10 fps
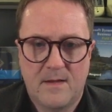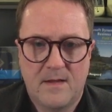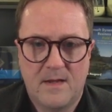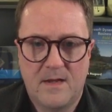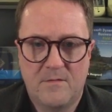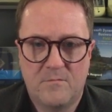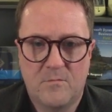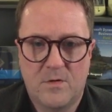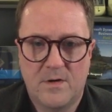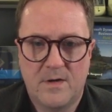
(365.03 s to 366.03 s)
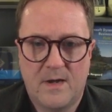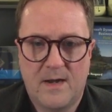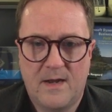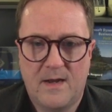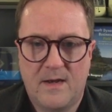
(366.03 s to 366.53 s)
F1
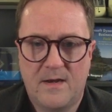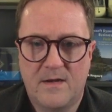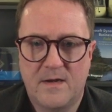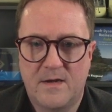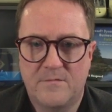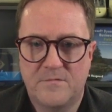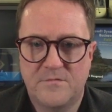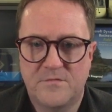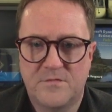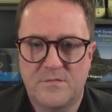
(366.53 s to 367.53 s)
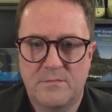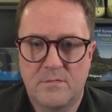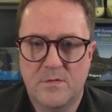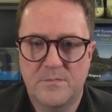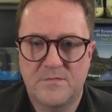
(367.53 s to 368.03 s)
and
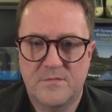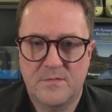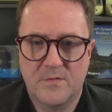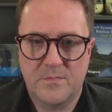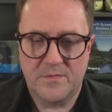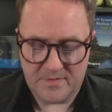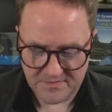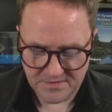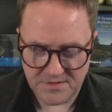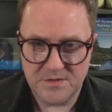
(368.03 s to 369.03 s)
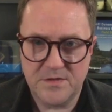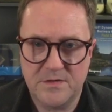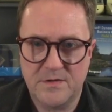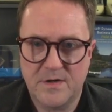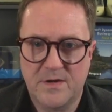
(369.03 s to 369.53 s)
F2, oops, no parentheses
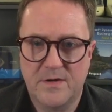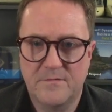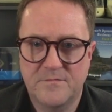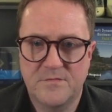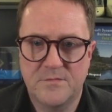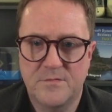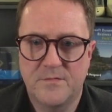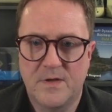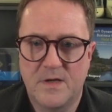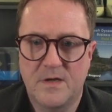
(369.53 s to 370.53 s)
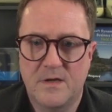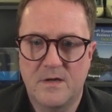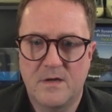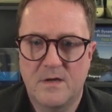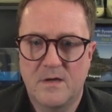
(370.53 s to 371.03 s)
here, and F2, then